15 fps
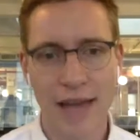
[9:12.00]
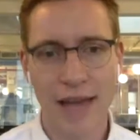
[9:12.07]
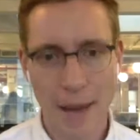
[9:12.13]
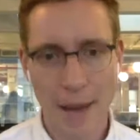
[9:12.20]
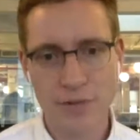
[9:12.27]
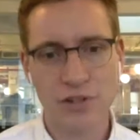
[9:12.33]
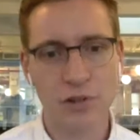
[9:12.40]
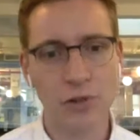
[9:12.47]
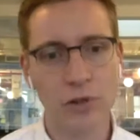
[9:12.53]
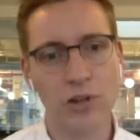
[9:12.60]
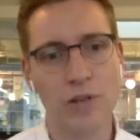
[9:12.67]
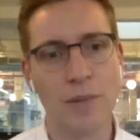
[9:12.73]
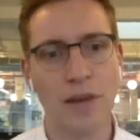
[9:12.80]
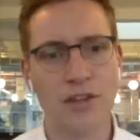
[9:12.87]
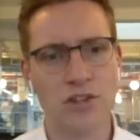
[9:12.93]

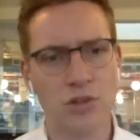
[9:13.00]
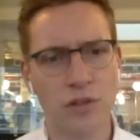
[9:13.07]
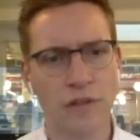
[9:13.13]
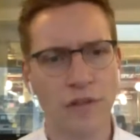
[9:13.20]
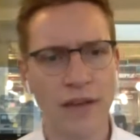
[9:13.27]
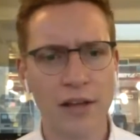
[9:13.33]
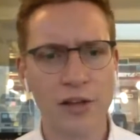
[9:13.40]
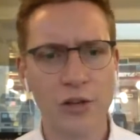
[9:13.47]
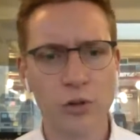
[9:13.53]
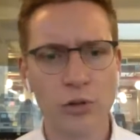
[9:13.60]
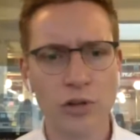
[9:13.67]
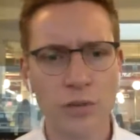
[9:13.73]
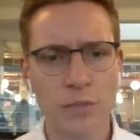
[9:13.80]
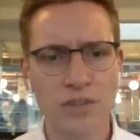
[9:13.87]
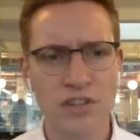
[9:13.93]
absolutely make sure that they
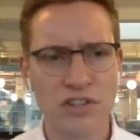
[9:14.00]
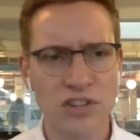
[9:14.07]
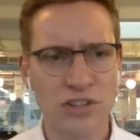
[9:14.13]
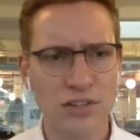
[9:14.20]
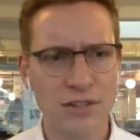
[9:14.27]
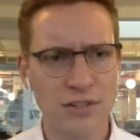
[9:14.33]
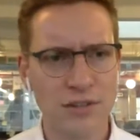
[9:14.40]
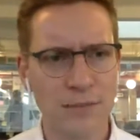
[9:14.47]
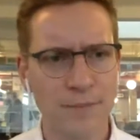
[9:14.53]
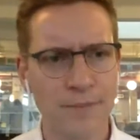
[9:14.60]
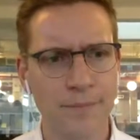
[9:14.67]
include in petitions?